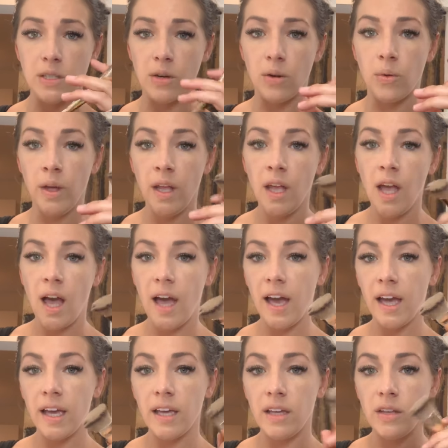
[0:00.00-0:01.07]
So
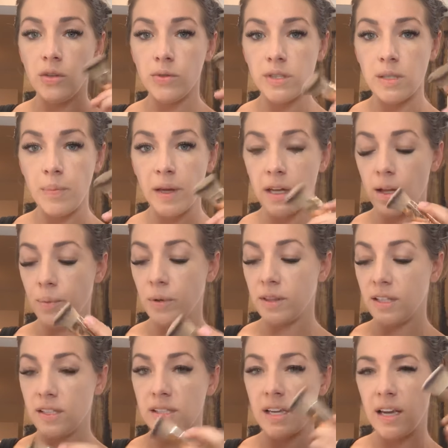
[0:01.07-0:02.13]
I used to pick it up
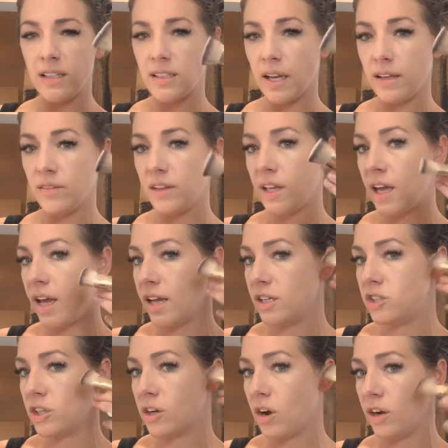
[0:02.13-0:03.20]
with this end, kind of on the
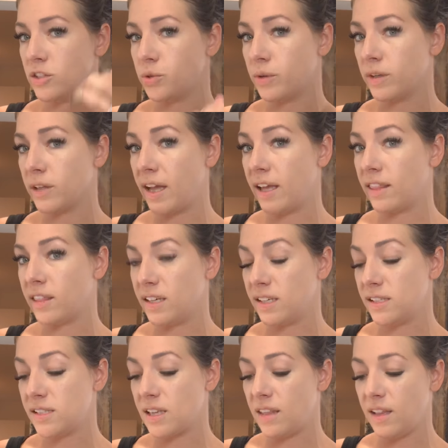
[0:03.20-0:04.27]
edge and contour like
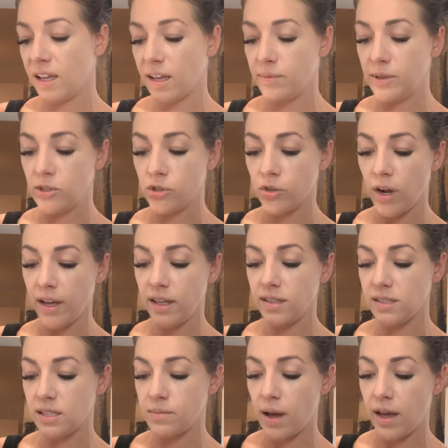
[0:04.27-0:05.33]
this, and then I've been trying
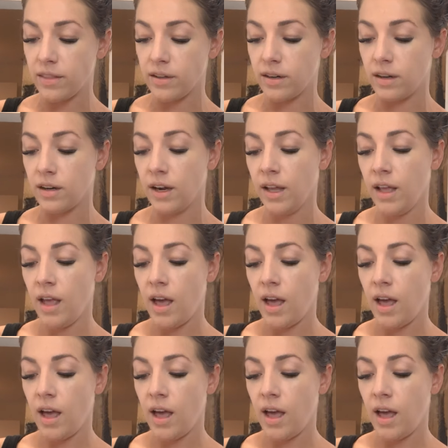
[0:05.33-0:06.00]
some other